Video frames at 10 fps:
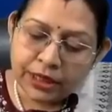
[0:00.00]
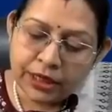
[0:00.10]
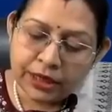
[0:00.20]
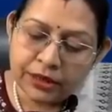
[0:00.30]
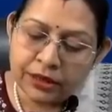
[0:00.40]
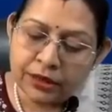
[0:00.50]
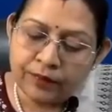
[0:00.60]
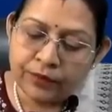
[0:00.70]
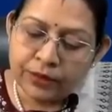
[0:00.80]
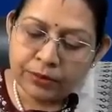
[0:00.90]
here the
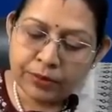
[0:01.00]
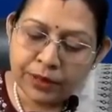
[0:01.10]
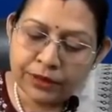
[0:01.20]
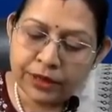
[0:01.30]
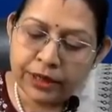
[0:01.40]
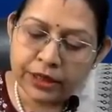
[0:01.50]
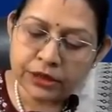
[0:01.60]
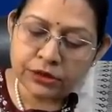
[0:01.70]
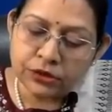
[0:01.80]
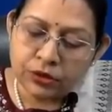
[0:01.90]
birth rate
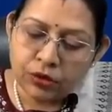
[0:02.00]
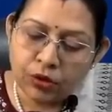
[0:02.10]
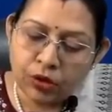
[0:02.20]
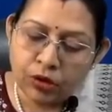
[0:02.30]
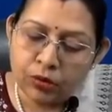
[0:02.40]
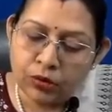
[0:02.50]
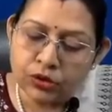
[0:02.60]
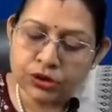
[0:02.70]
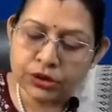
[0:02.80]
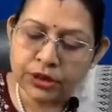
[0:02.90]
is
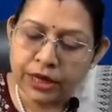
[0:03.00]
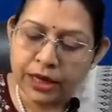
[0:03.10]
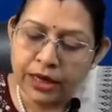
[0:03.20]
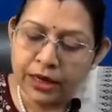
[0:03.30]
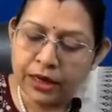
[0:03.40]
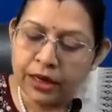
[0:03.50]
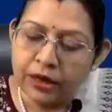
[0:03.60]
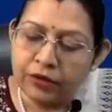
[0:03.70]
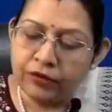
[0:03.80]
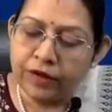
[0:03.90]
almost nil
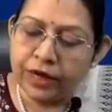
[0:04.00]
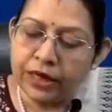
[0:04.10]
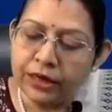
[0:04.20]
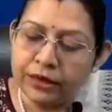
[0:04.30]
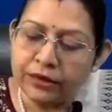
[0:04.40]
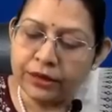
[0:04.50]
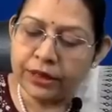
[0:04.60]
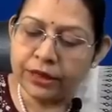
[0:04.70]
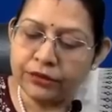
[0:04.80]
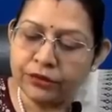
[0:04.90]
while the
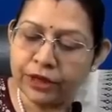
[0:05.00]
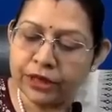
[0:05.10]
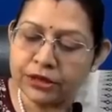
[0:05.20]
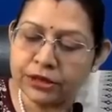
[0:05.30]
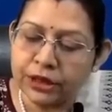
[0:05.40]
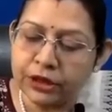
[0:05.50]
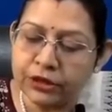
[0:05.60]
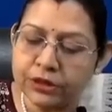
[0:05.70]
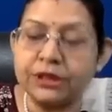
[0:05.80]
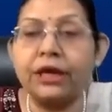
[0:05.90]
death is
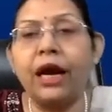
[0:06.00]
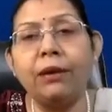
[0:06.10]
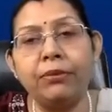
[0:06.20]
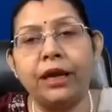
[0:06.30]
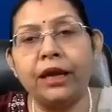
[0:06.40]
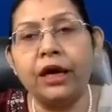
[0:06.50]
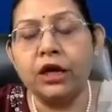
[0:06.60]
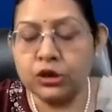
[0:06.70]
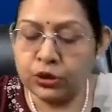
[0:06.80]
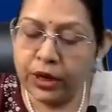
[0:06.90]
continuously happening.
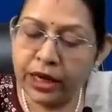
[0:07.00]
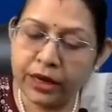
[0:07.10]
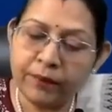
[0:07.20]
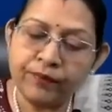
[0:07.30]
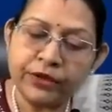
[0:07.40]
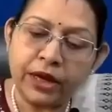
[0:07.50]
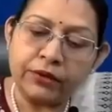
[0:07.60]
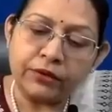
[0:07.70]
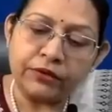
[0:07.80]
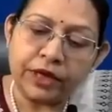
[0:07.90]
So here
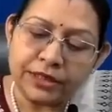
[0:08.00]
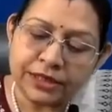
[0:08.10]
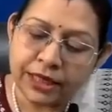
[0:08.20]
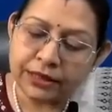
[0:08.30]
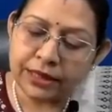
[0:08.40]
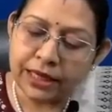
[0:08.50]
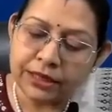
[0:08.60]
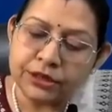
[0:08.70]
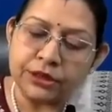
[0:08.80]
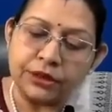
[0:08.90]
we can say
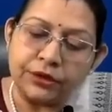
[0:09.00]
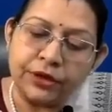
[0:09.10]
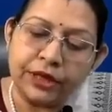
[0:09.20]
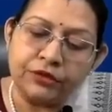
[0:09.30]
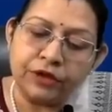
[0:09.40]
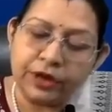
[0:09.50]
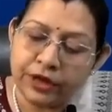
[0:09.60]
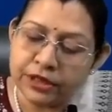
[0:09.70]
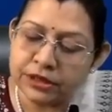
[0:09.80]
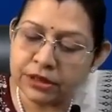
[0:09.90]
that death rate
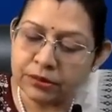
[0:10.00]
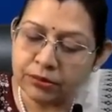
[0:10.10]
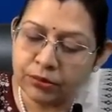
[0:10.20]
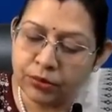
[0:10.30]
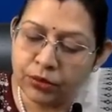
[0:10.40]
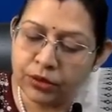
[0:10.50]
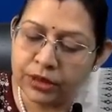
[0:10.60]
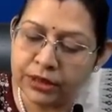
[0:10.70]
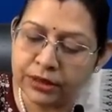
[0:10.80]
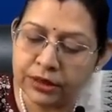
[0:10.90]
is more
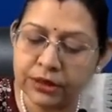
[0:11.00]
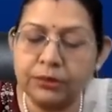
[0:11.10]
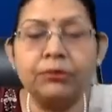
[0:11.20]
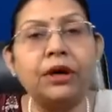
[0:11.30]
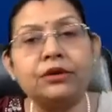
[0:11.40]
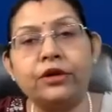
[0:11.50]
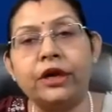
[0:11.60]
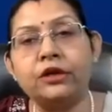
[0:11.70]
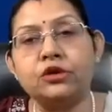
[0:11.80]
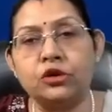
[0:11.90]
than the birth
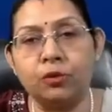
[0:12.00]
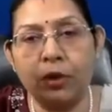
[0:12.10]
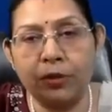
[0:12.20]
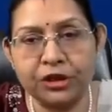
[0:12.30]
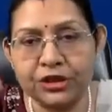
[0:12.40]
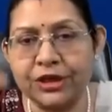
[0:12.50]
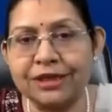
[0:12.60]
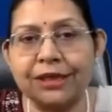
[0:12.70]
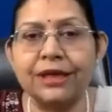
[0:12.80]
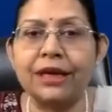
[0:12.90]
rate. So the population
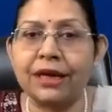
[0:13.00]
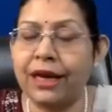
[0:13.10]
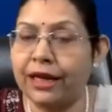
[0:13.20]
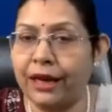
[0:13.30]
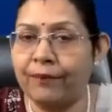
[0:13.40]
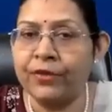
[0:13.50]
is declining.